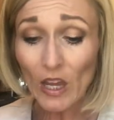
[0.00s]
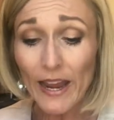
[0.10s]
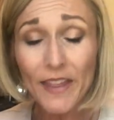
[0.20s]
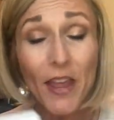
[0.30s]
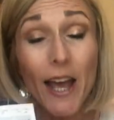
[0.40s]

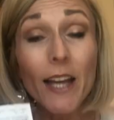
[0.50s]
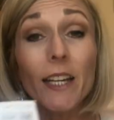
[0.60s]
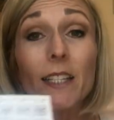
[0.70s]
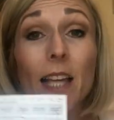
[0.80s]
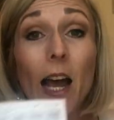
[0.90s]
And that
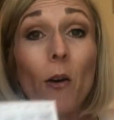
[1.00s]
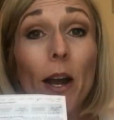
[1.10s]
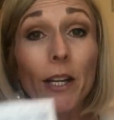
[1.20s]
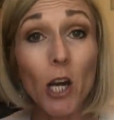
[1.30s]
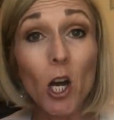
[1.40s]
is how
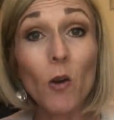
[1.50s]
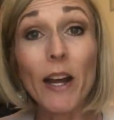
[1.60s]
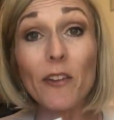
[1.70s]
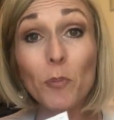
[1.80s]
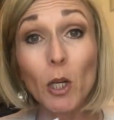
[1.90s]
I know
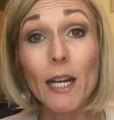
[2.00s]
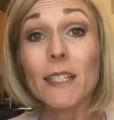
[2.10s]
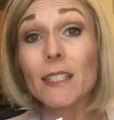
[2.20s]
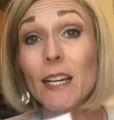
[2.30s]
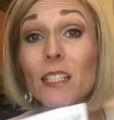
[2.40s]
I have
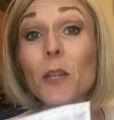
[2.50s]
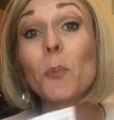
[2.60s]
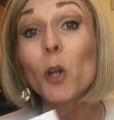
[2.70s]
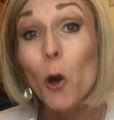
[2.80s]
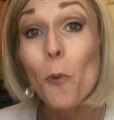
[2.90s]
processed
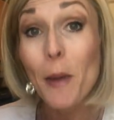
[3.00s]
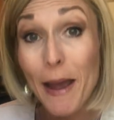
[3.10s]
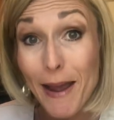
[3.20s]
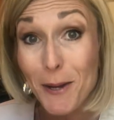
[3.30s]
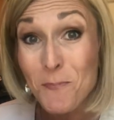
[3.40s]

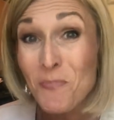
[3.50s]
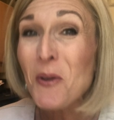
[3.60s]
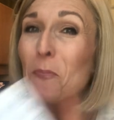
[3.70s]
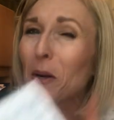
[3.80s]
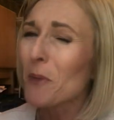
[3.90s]
ProPay.
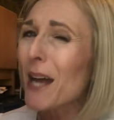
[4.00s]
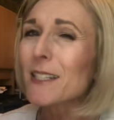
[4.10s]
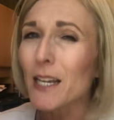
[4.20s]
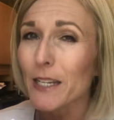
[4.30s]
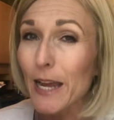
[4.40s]
But I'm
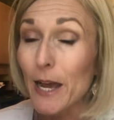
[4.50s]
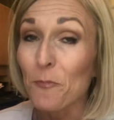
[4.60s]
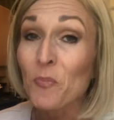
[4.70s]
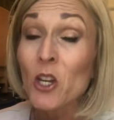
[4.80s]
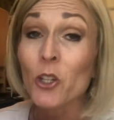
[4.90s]
not done yet.
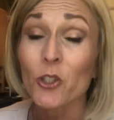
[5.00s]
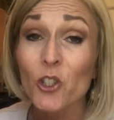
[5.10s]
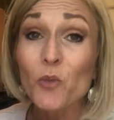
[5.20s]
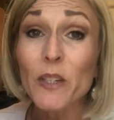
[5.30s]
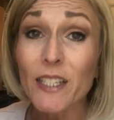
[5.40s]
There's
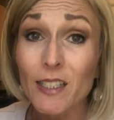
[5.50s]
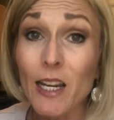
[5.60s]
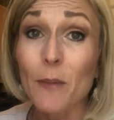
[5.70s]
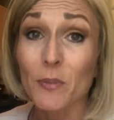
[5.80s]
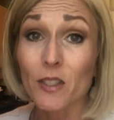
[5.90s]
3
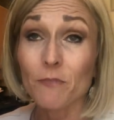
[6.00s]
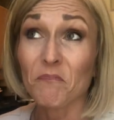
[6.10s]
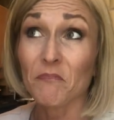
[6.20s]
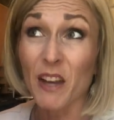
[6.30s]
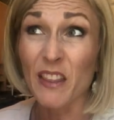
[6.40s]
steps,
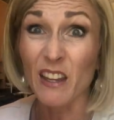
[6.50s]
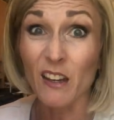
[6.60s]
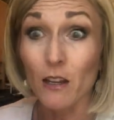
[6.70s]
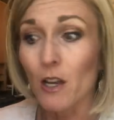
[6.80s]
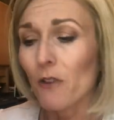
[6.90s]
I
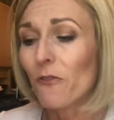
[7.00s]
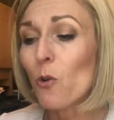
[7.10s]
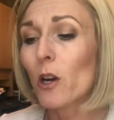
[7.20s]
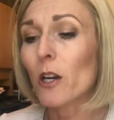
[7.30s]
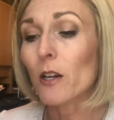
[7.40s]
think,
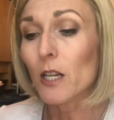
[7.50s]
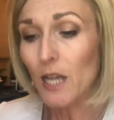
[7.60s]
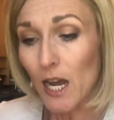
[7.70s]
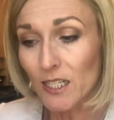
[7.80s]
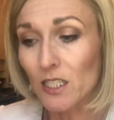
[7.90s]
for
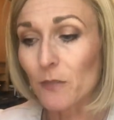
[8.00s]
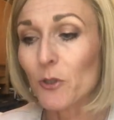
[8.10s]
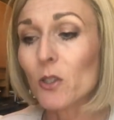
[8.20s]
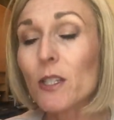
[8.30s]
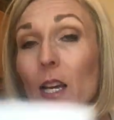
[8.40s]

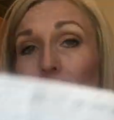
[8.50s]
customers.